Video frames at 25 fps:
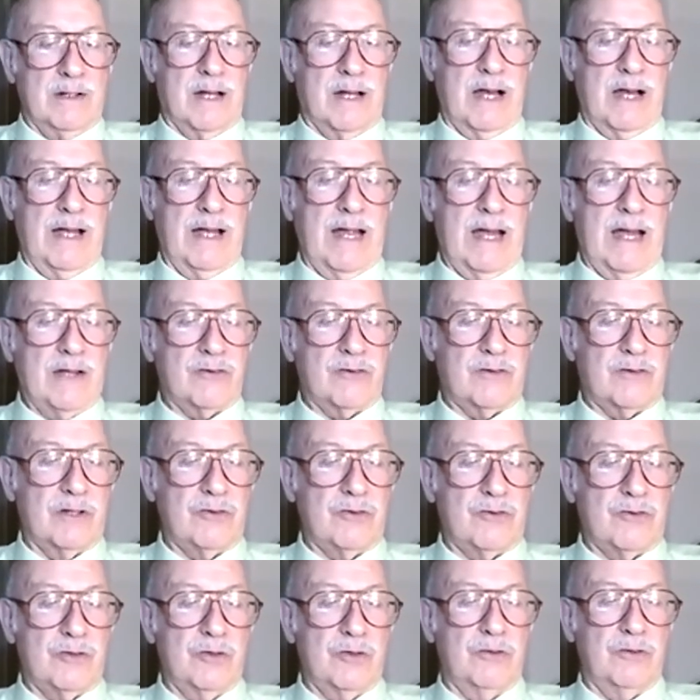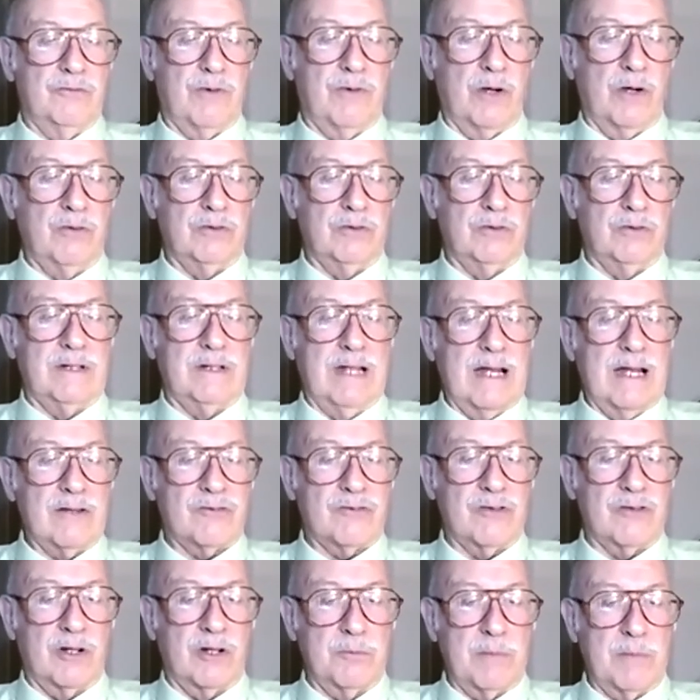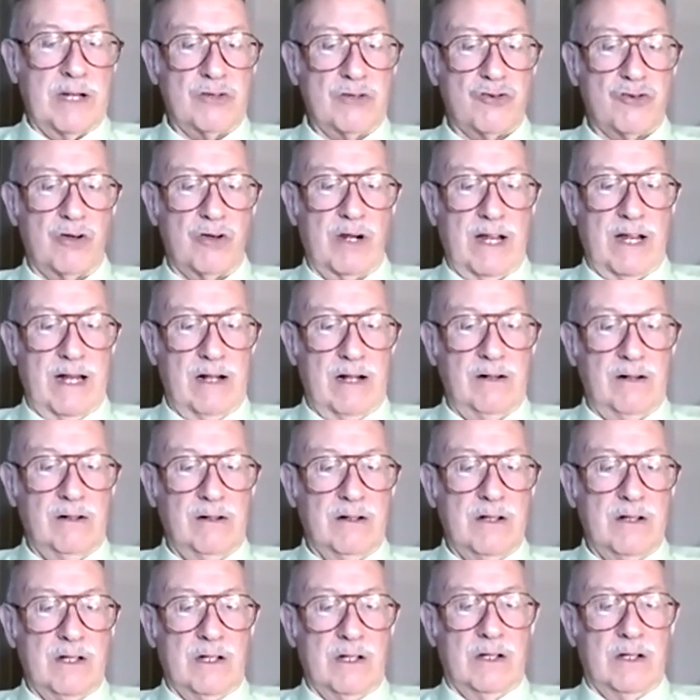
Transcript: I ask that you vote yes on Measure L,